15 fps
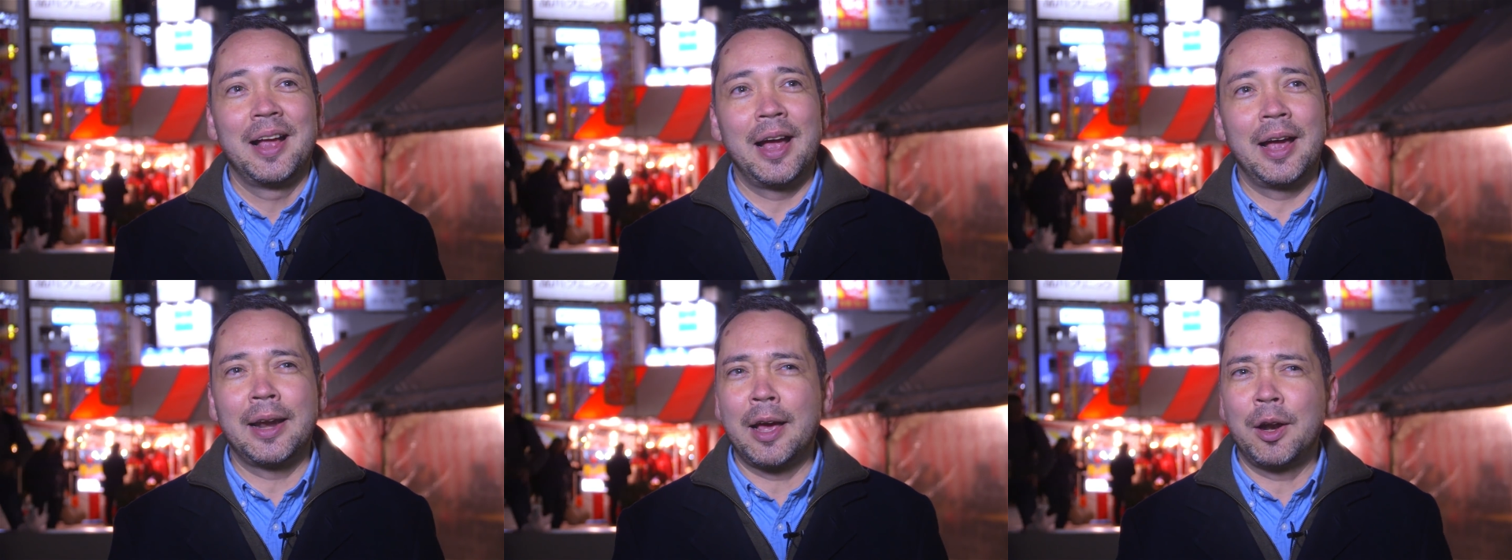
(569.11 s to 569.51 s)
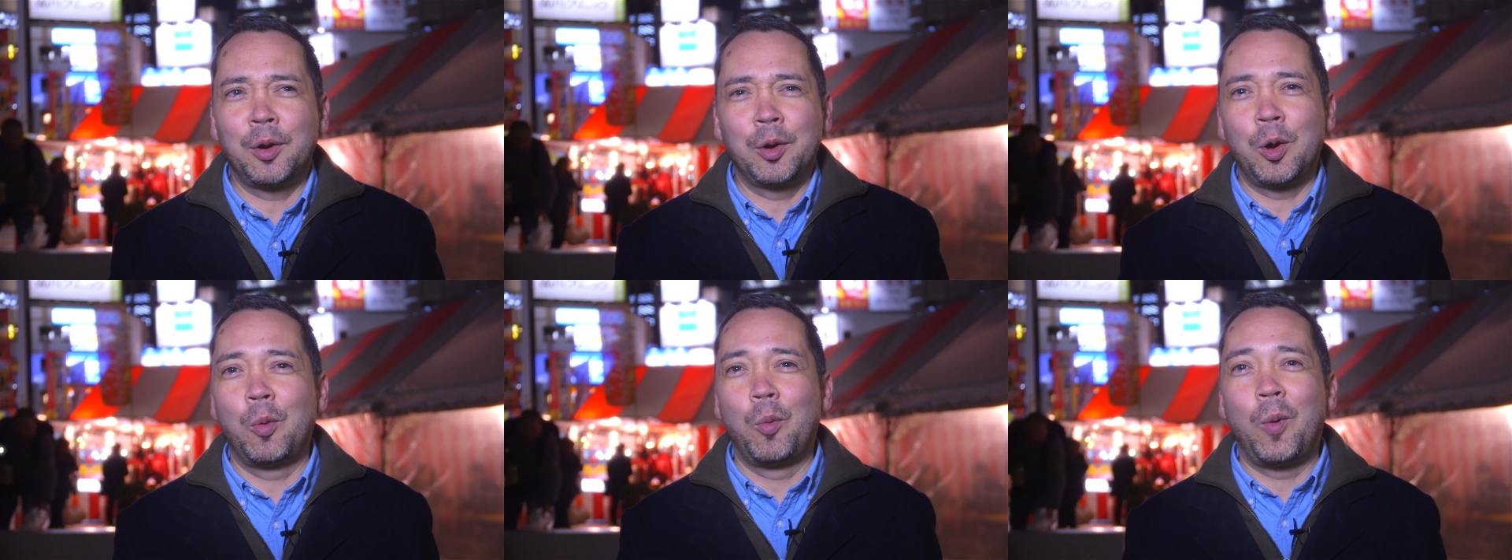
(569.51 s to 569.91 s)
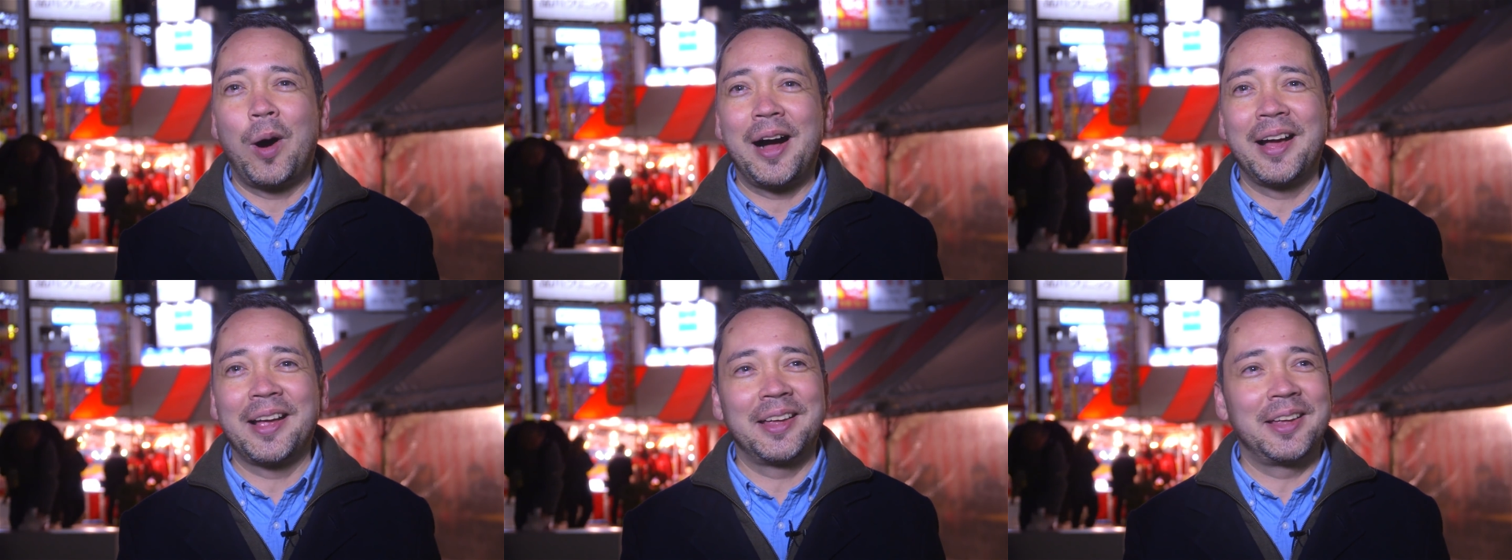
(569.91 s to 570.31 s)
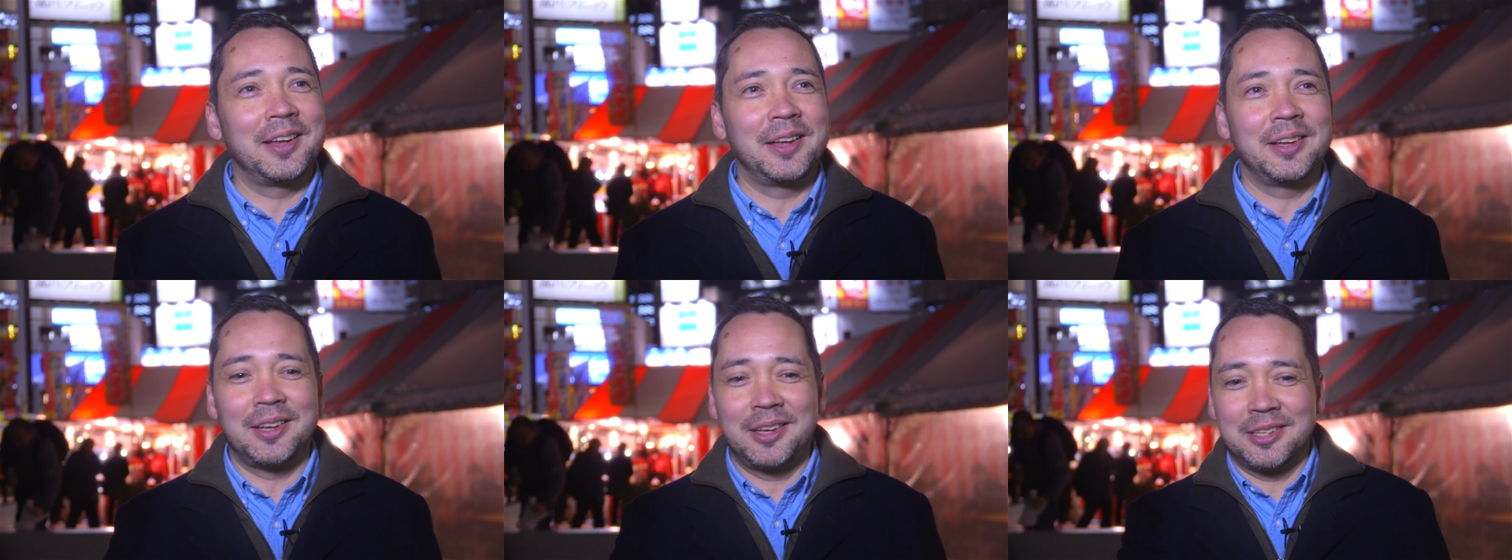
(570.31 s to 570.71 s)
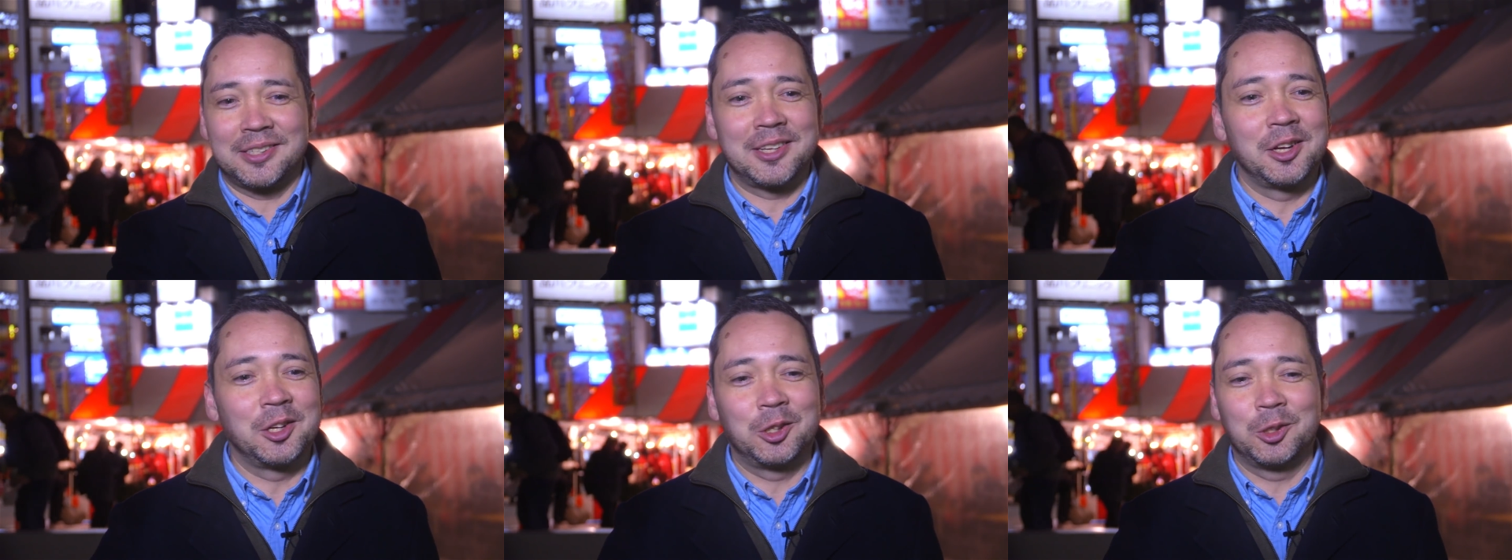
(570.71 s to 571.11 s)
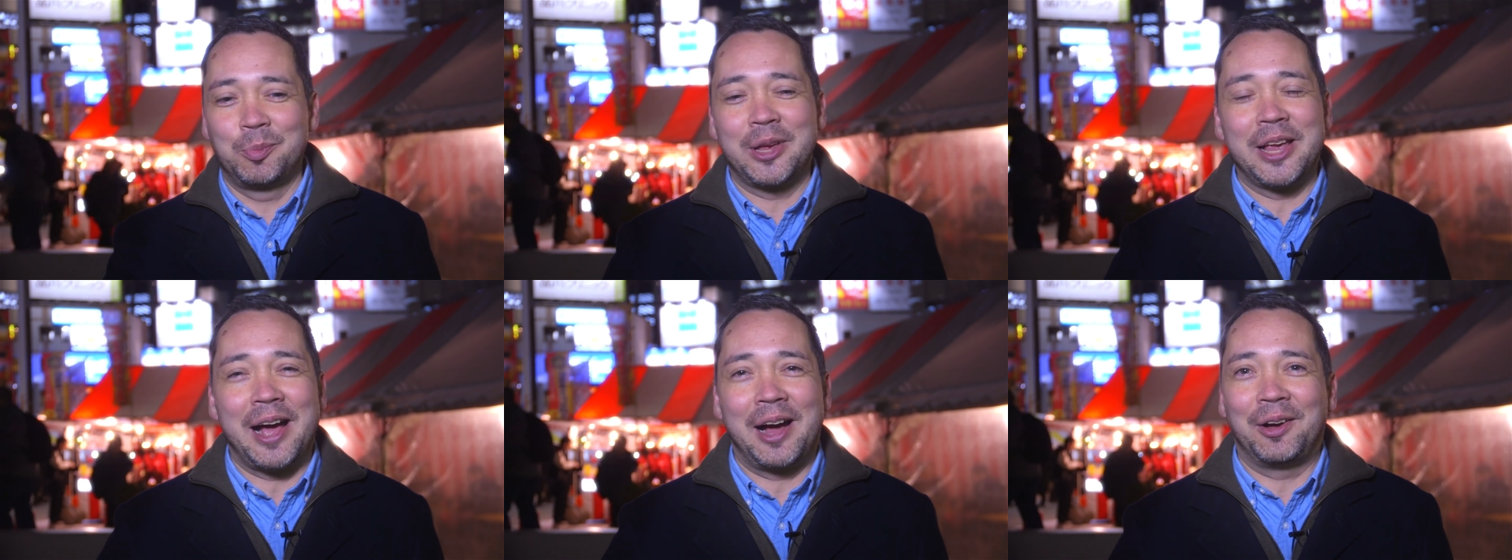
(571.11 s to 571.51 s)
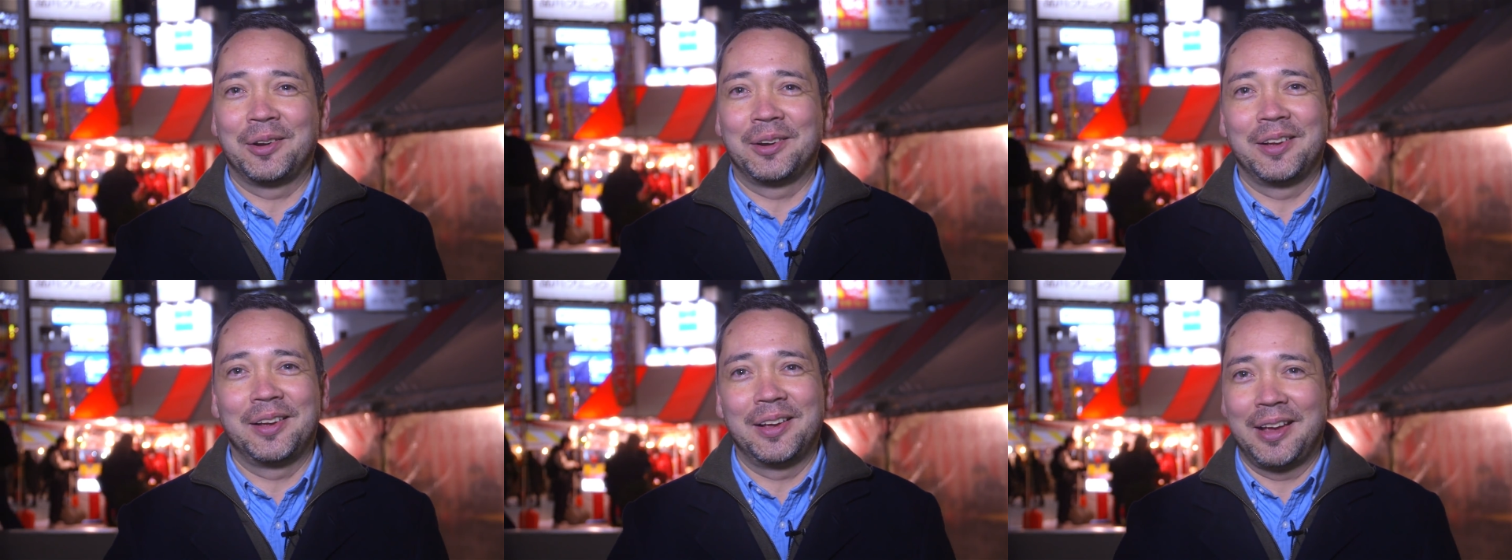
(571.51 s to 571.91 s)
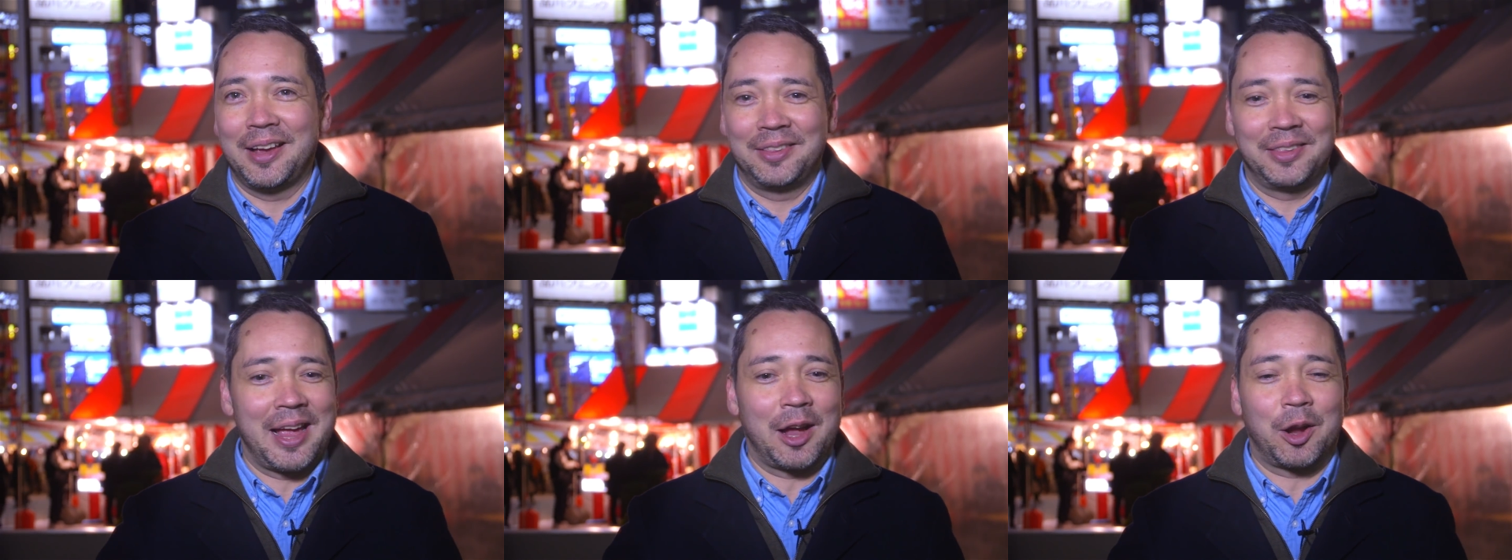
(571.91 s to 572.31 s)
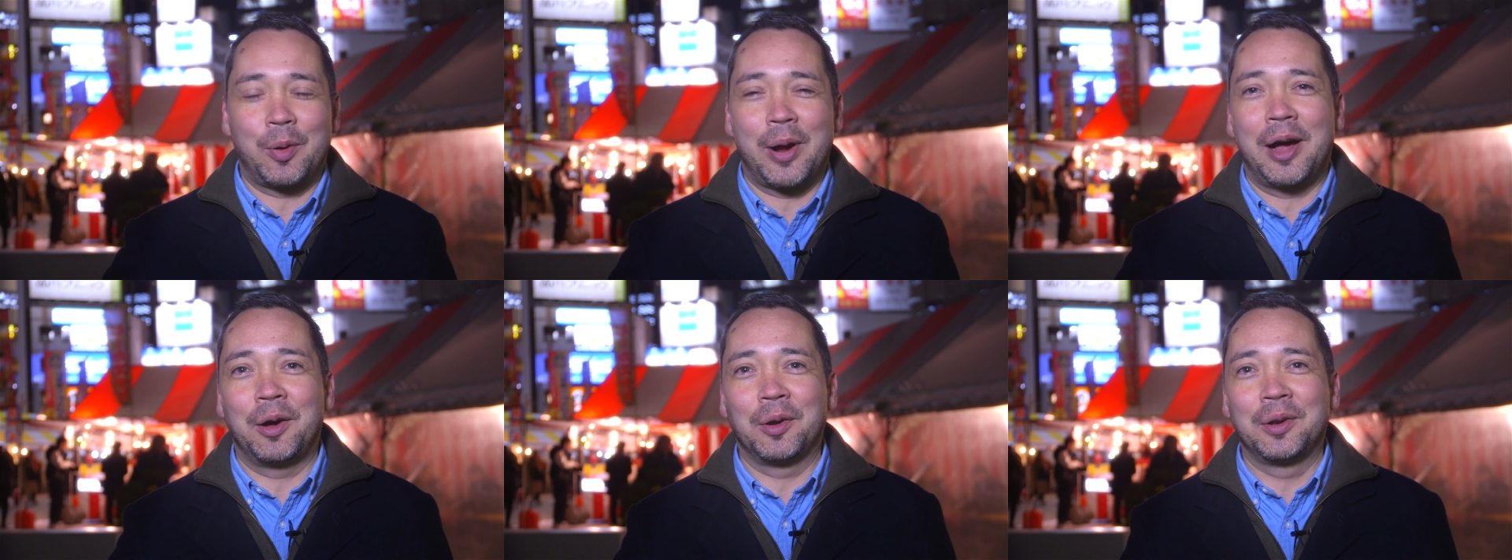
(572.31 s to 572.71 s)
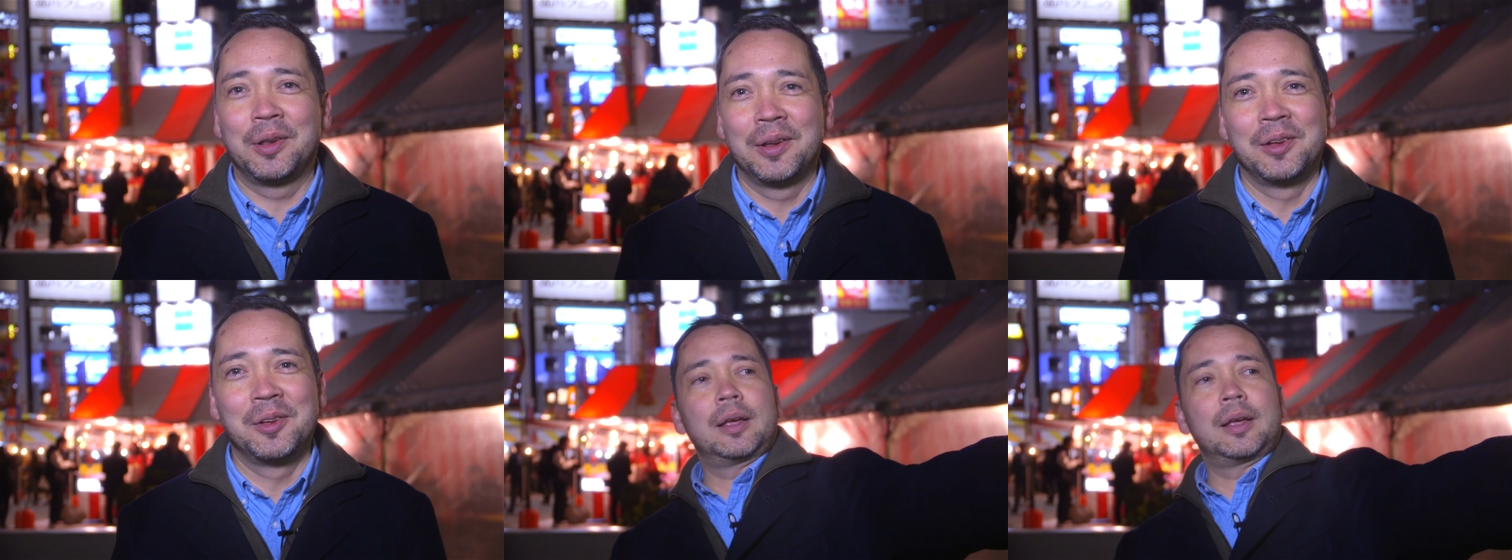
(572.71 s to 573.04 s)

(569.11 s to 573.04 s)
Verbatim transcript: And I don't know why he, he singled me out in that crowd.